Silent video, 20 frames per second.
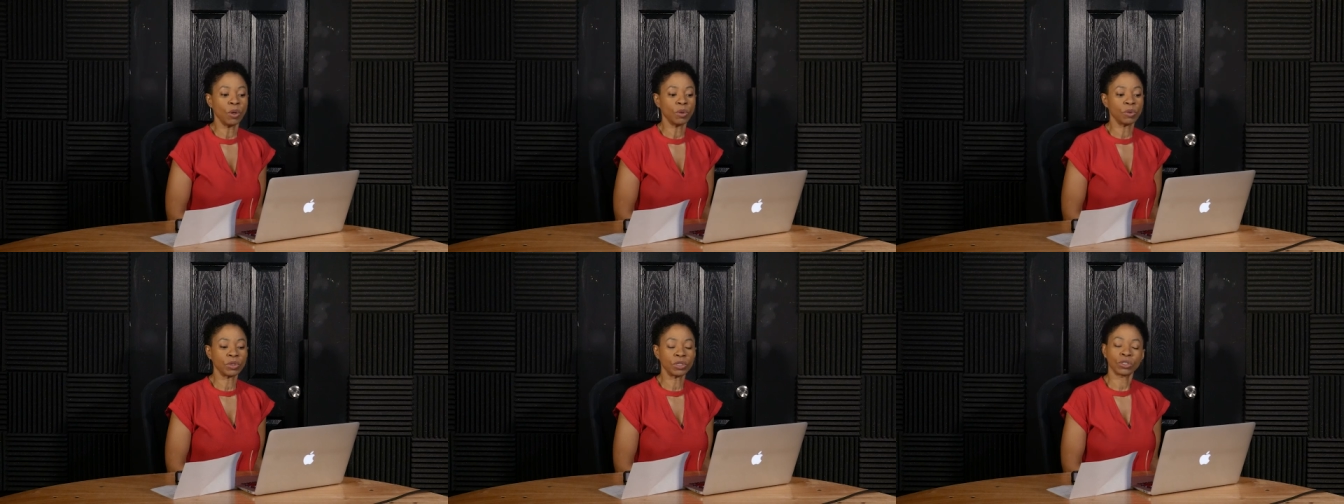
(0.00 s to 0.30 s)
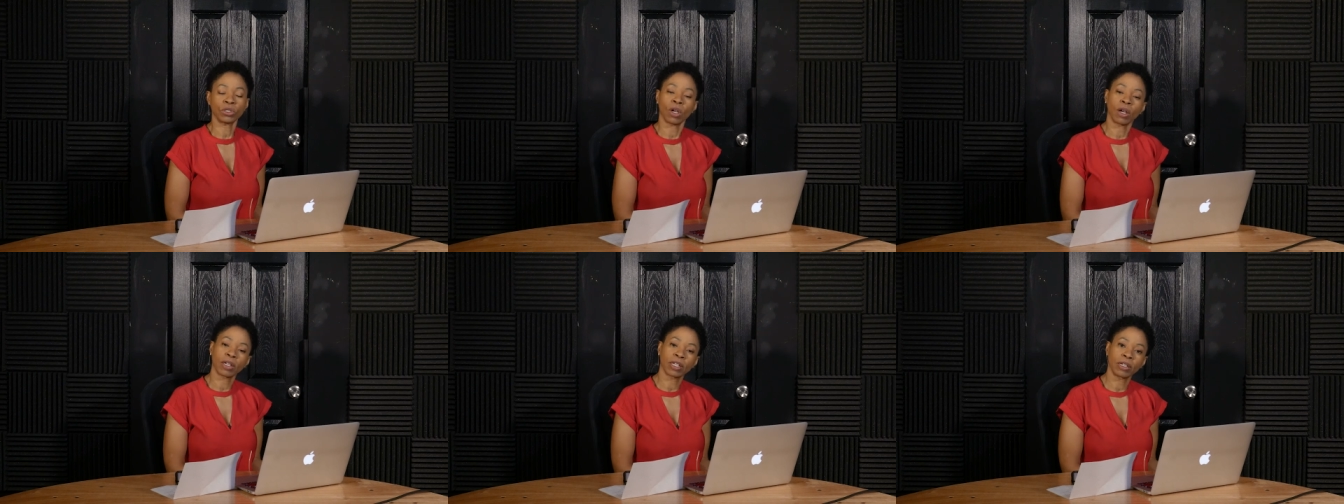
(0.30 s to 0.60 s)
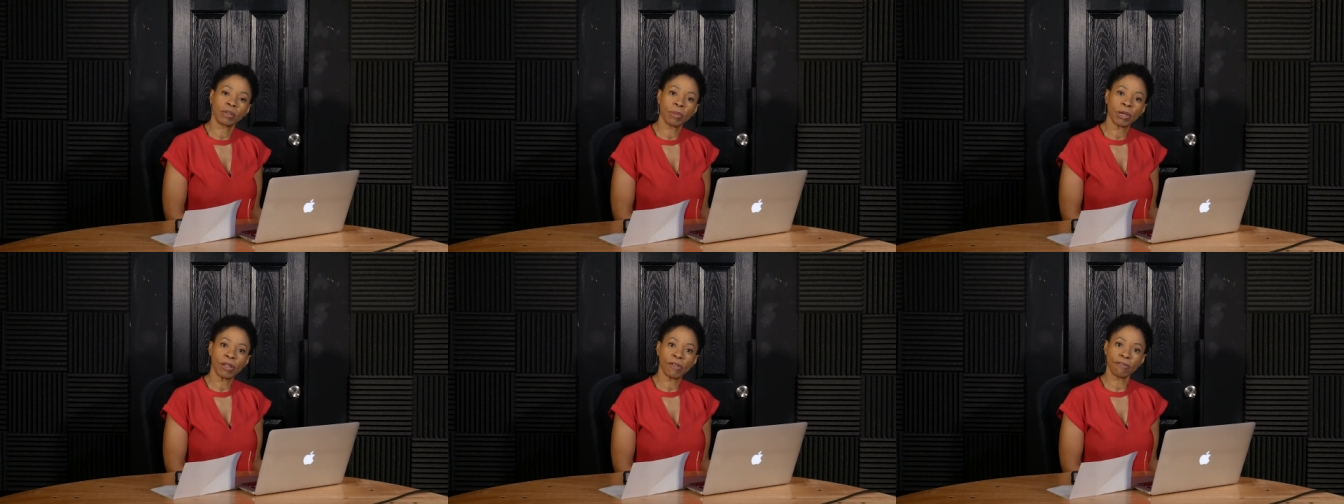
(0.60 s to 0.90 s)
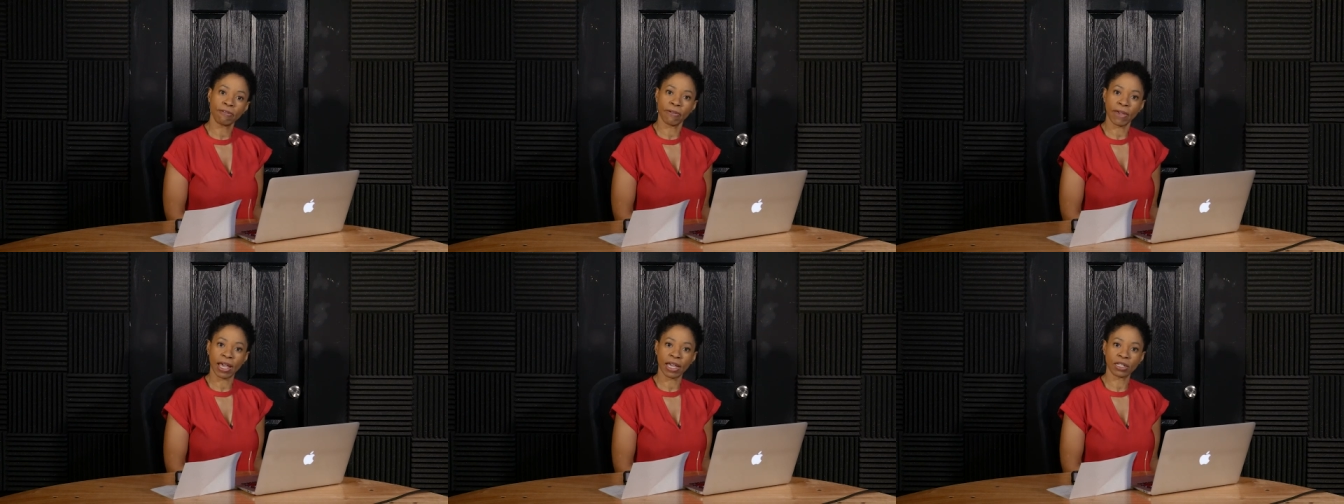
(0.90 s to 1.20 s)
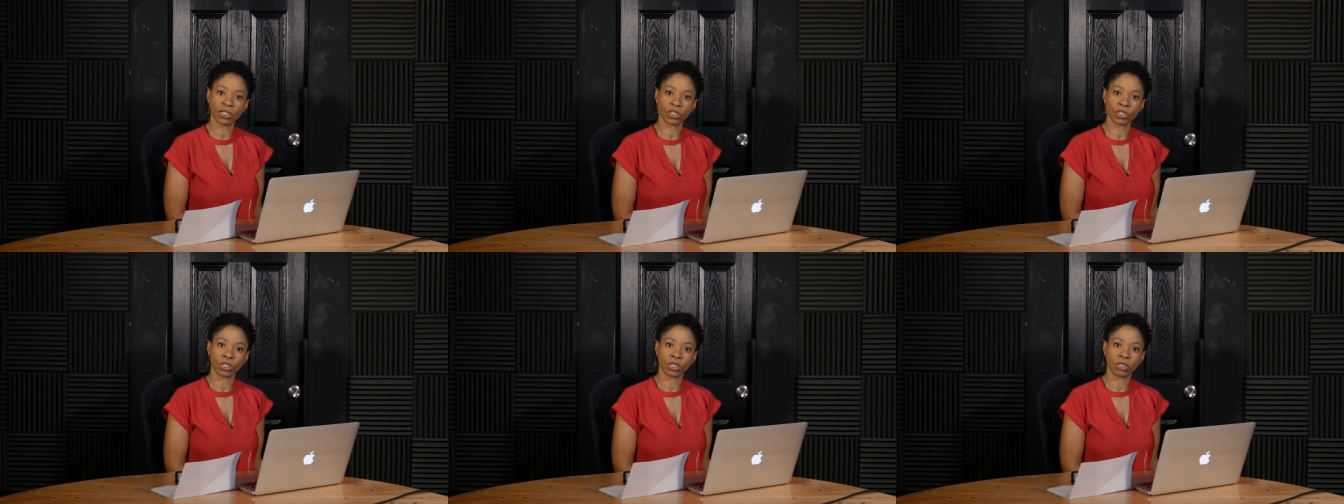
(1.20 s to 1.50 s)
was talking about
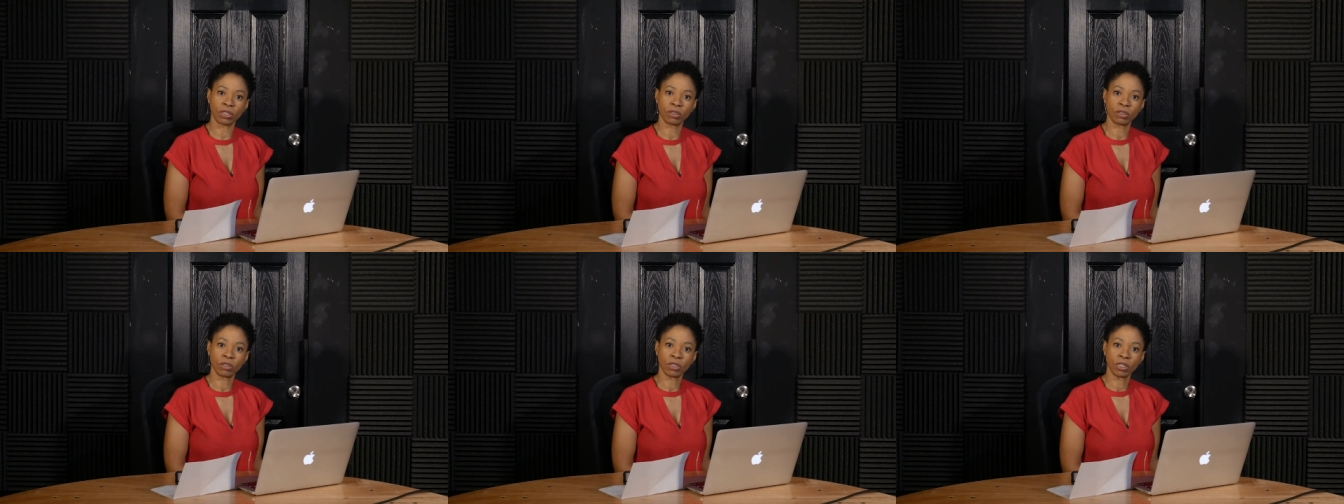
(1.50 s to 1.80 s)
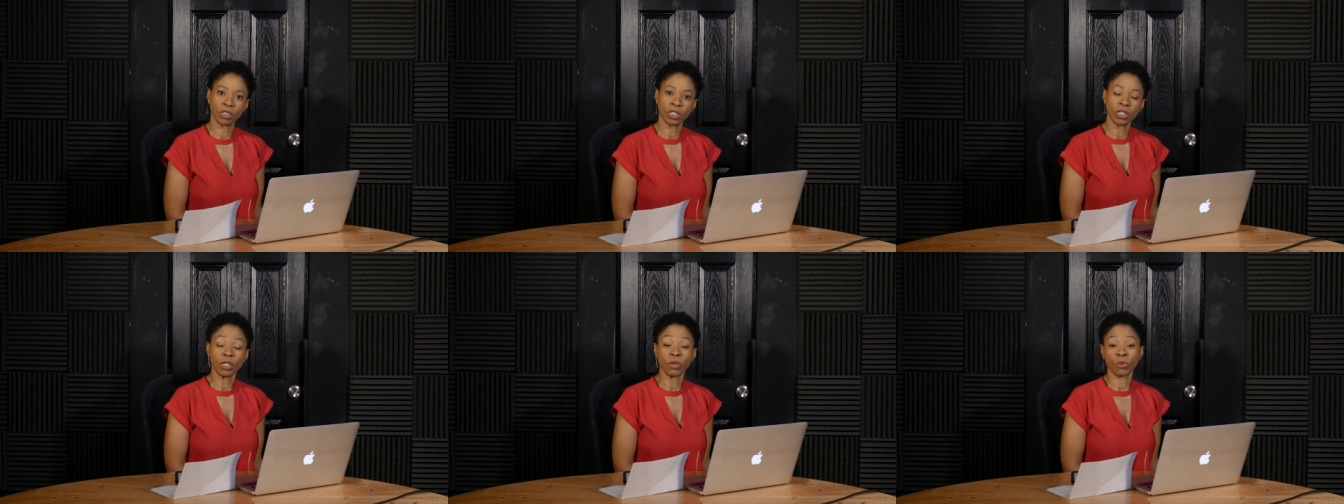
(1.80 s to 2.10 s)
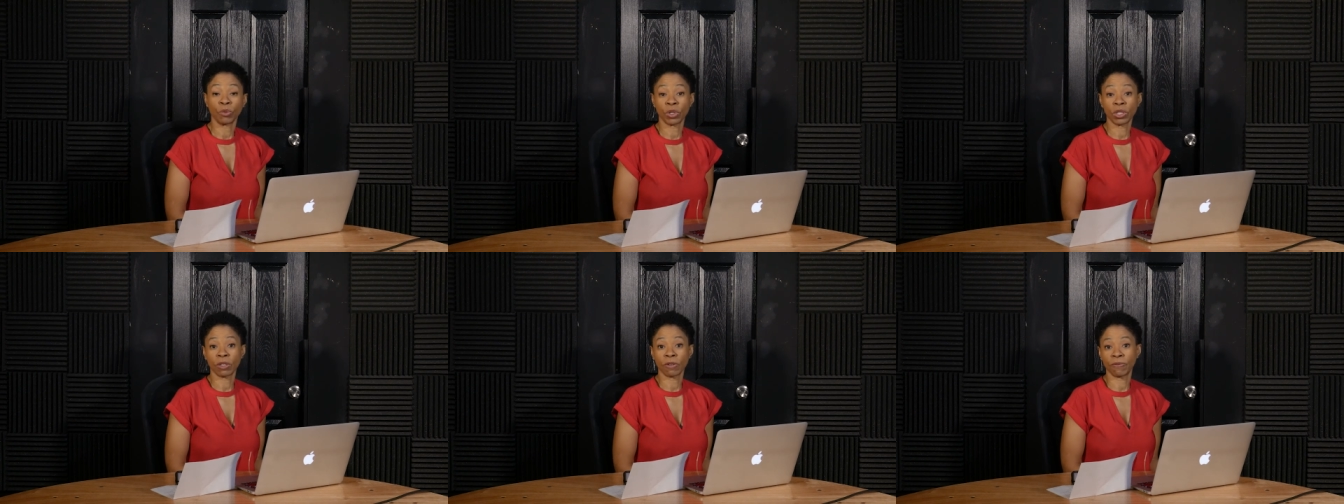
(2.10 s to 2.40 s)
fashion with